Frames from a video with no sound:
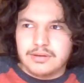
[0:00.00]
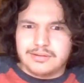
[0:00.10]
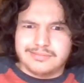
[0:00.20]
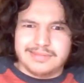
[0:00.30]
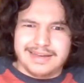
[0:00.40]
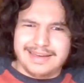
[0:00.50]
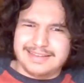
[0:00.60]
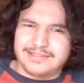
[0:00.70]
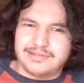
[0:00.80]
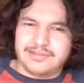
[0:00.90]
or I
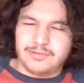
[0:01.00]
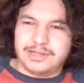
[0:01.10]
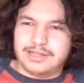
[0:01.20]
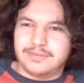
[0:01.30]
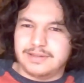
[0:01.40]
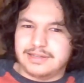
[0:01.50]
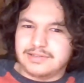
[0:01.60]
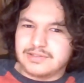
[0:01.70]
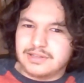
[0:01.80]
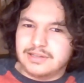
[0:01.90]
guess 3, because